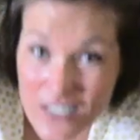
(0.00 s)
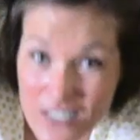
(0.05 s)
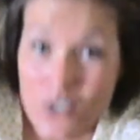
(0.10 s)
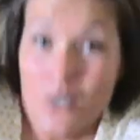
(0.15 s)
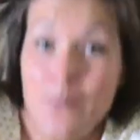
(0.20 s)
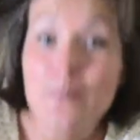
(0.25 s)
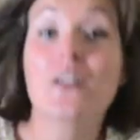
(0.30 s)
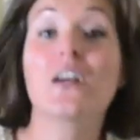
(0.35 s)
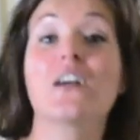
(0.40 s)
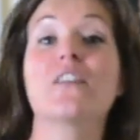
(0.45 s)

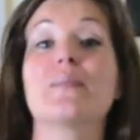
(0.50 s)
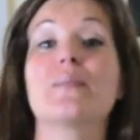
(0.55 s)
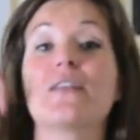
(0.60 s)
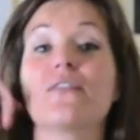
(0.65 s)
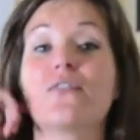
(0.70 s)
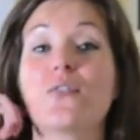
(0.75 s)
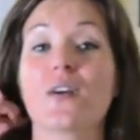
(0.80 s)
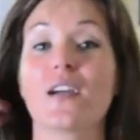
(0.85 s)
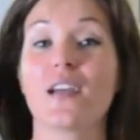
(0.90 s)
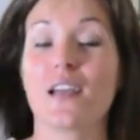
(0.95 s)
dripping off my
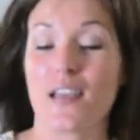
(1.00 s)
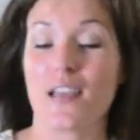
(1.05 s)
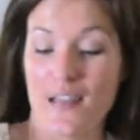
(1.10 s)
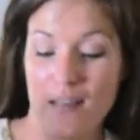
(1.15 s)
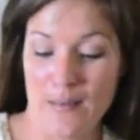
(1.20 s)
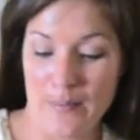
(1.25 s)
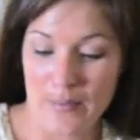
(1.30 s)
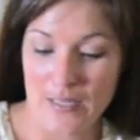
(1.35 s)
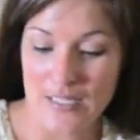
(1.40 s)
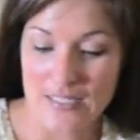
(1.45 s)

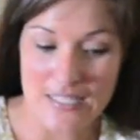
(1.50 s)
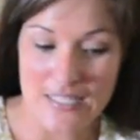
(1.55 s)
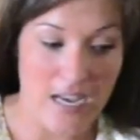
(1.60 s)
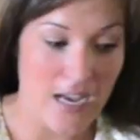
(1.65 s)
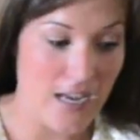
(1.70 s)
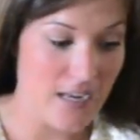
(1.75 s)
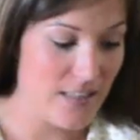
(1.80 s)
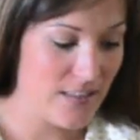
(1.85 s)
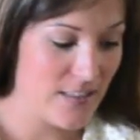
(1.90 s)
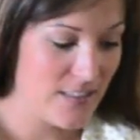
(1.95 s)
forehead, but it's
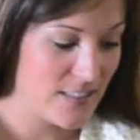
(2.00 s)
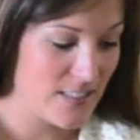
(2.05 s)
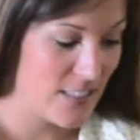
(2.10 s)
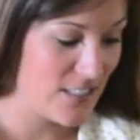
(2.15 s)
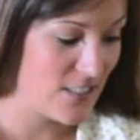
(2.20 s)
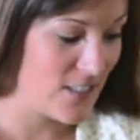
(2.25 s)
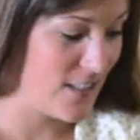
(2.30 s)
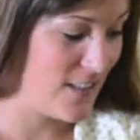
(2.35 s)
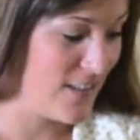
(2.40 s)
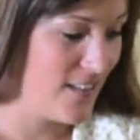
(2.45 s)
hot in this
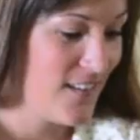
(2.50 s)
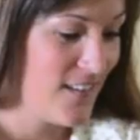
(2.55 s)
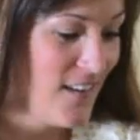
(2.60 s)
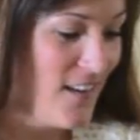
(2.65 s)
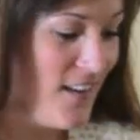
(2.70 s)
kitchen.